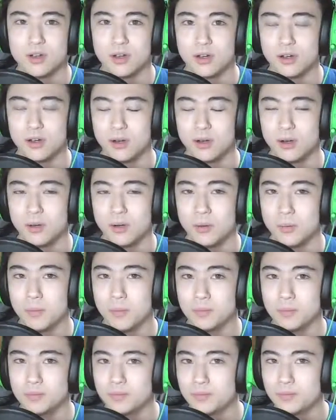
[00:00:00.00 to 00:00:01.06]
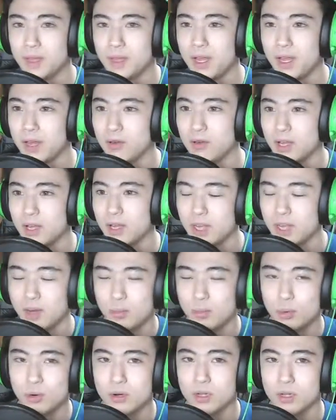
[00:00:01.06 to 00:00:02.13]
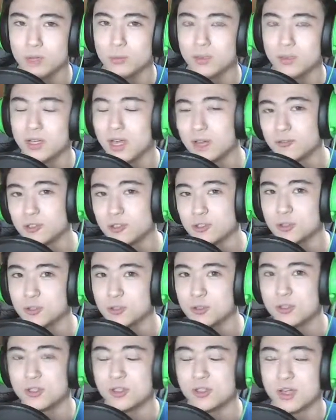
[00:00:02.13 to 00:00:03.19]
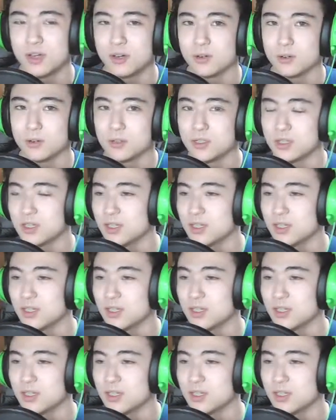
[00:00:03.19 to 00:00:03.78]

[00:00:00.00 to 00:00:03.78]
And at that point, what you have to do is you got to go to the